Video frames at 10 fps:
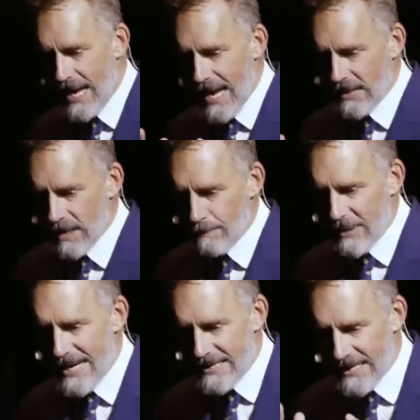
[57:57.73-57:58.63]
and
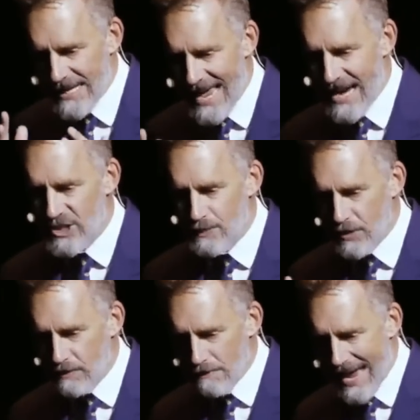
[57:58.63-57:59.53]
compete in an
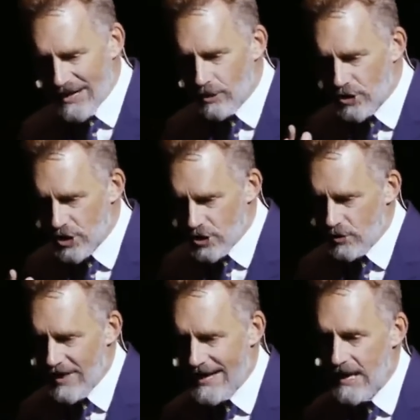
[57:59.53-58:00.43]
expert manner to do
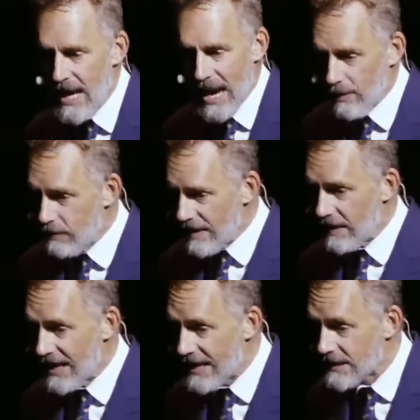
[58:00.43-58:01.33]
that. And we really
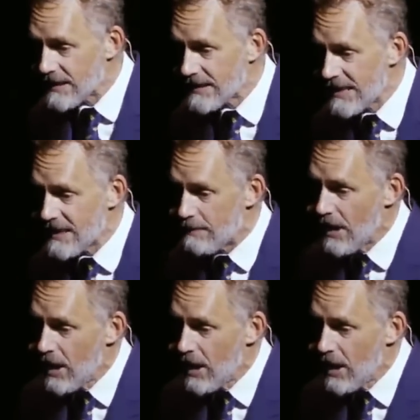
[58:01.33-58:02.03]
like to see them